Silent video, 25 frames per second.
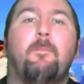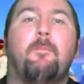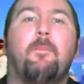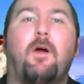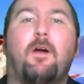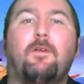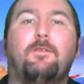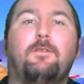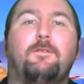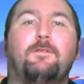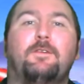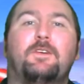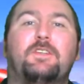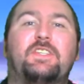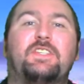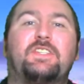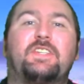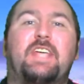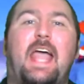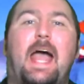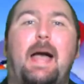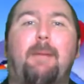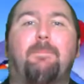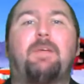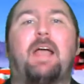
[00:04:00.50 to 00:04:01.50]
Marvel vs.
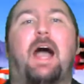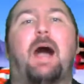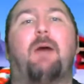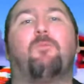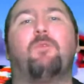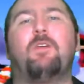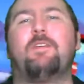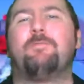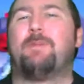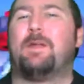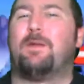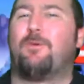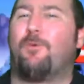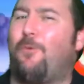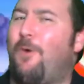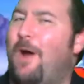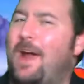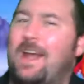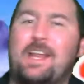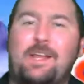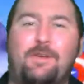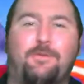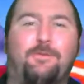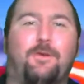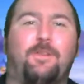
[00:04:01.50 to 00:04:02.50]
Capcom. We've been
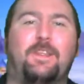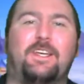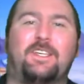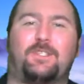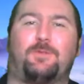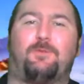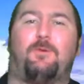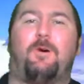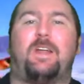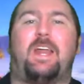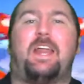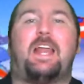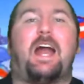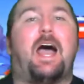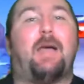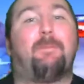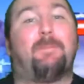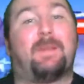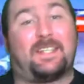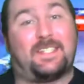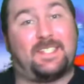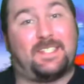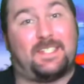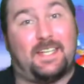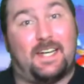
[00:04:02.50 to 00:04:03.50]
waiting for this one, and I'm
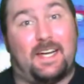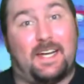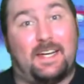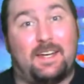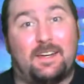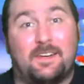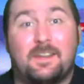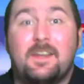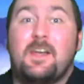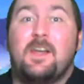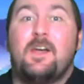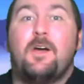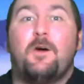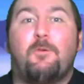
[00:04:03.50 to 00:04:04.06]
excited.